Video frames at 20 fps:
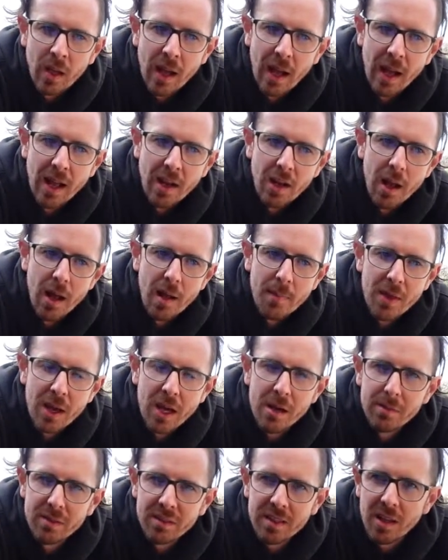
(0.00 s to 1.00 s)
and they're
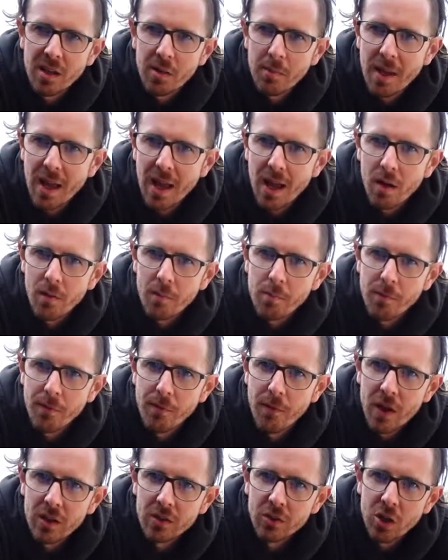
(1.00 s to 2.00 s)
going to be sending me out
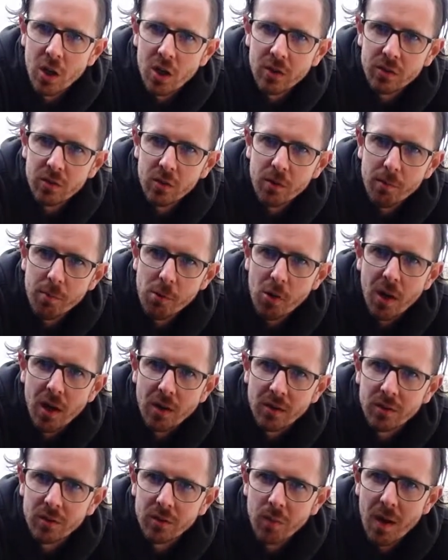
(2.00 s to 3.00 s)
first chance on the
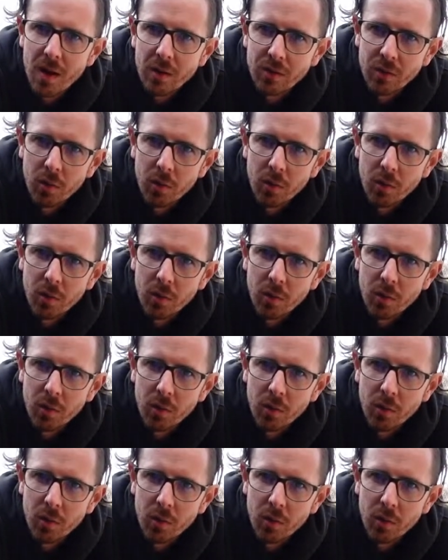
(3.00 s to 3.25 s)
products as well.